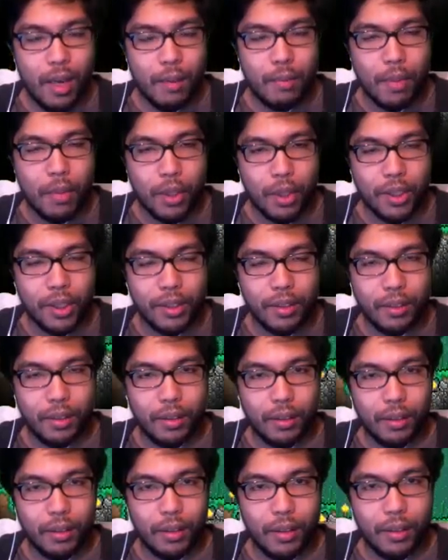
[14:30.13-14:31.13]

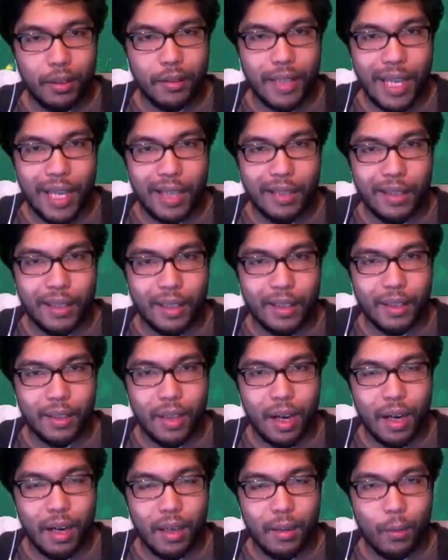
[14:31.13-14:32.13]
purchasing that there
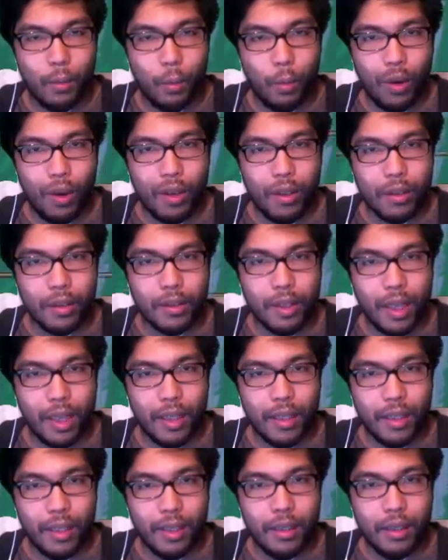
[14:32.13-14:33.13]
wires that I
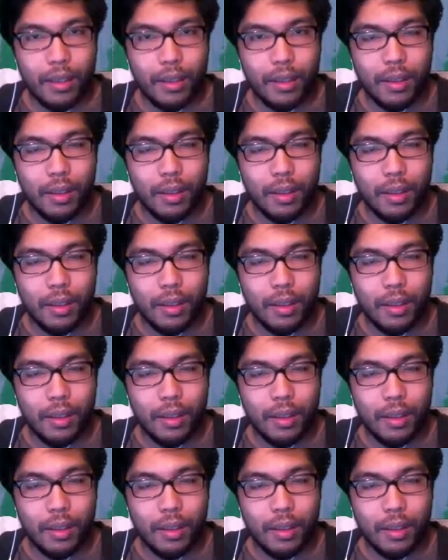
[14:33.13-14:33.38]
need.